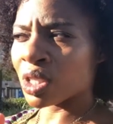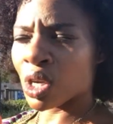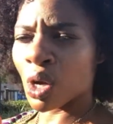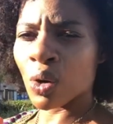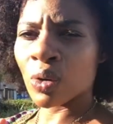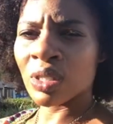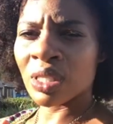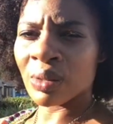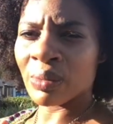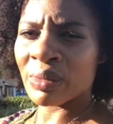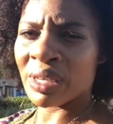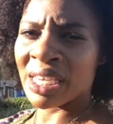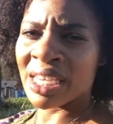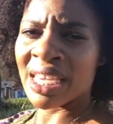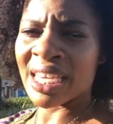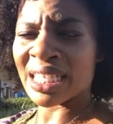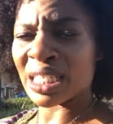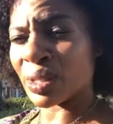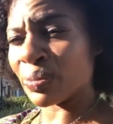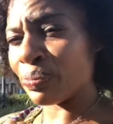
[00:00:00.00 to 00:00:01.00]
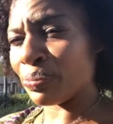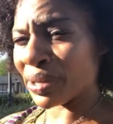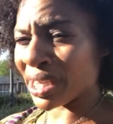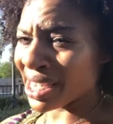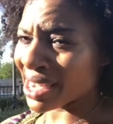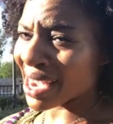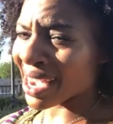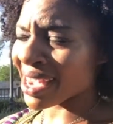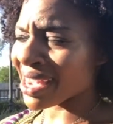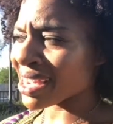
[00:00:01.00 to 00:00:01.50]
told to me is
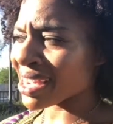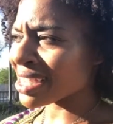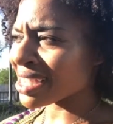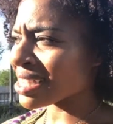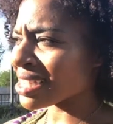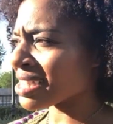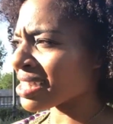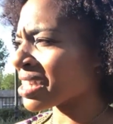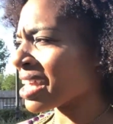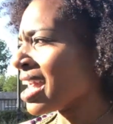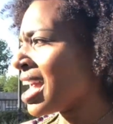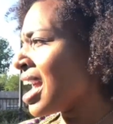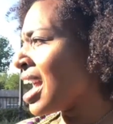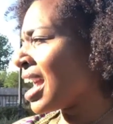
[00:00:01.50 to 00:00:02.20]
BS.